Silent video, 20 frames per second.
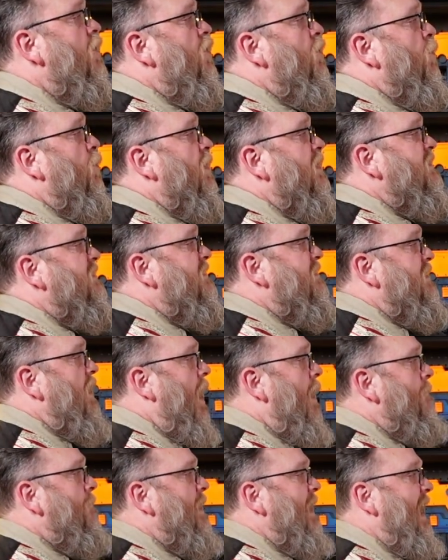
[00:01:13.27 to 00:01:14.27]
where
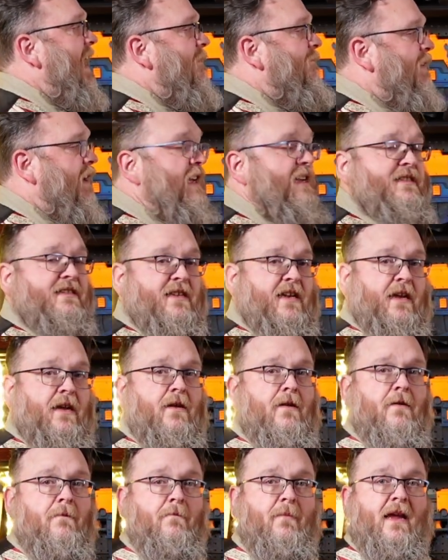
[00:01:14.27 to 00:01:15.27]
zombie efficacy
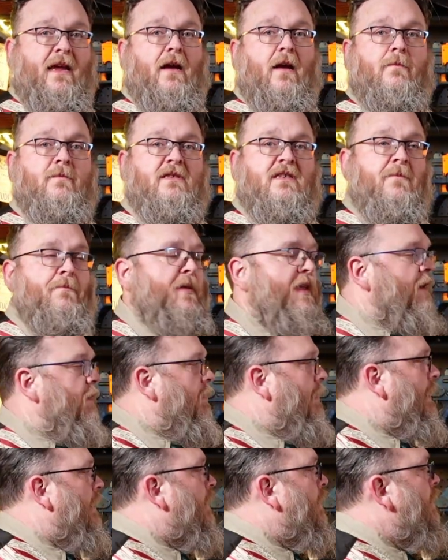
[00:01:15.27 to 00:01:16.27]
becomes
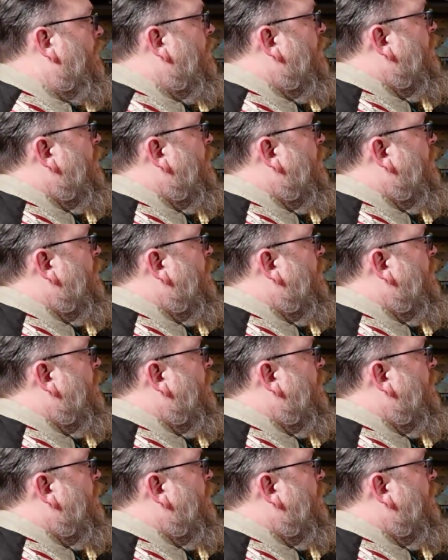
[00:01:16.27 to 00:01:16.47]
superior